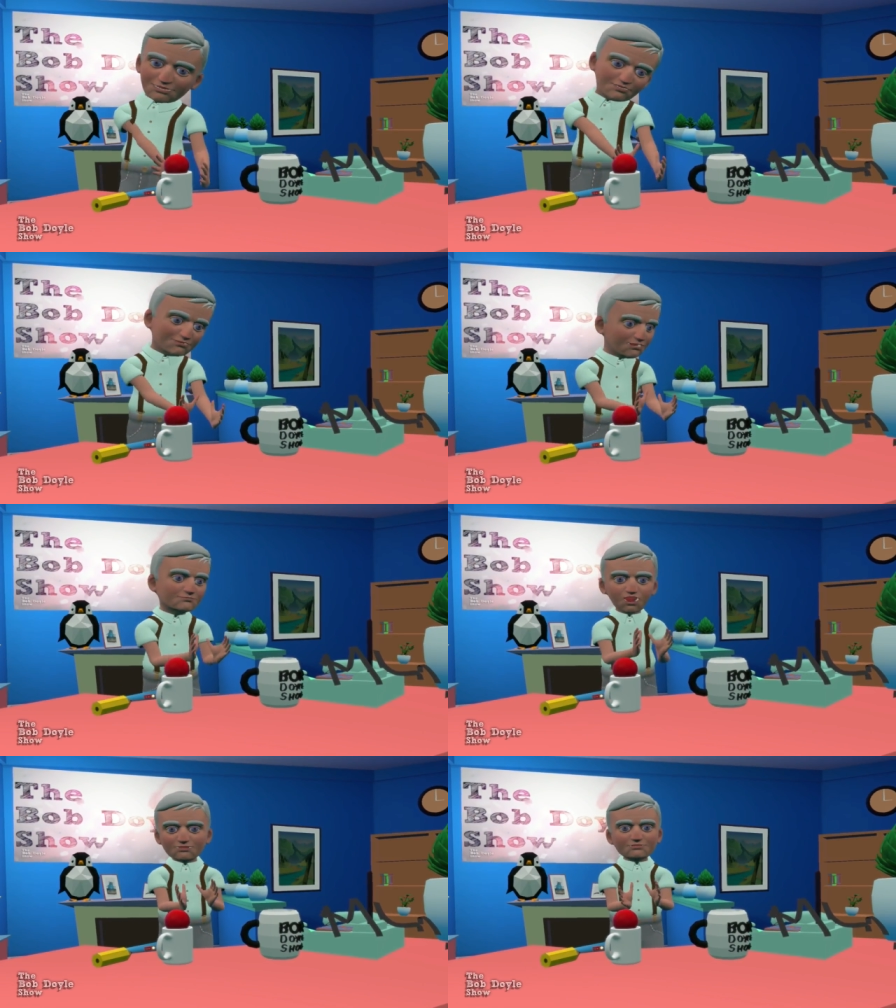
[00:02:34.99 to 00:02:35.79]
Okay.
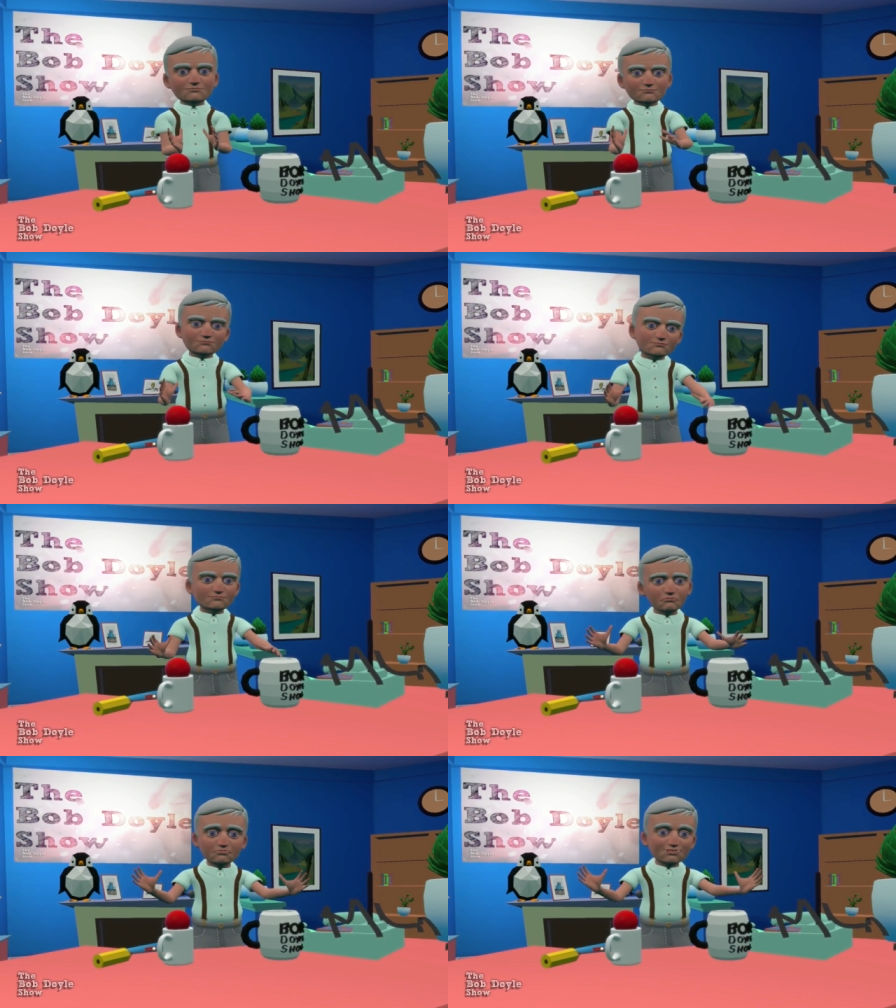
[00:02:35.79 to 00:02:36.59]

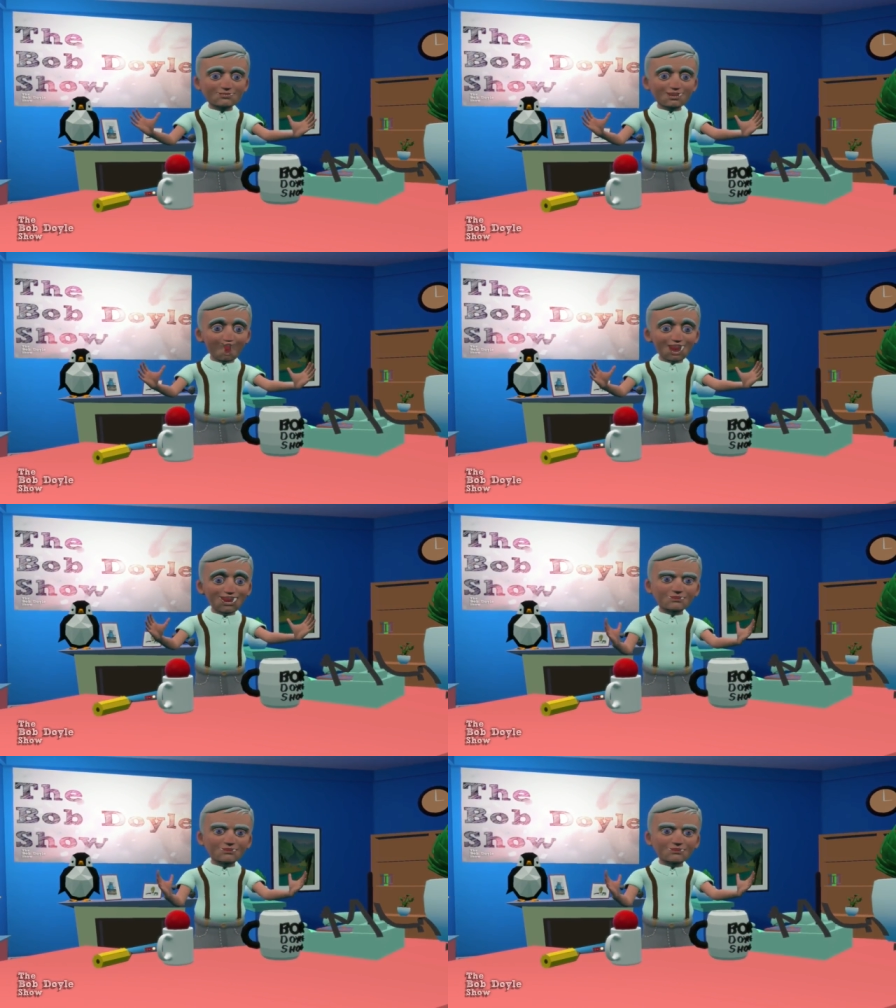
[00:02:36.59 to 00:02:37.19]
We are back.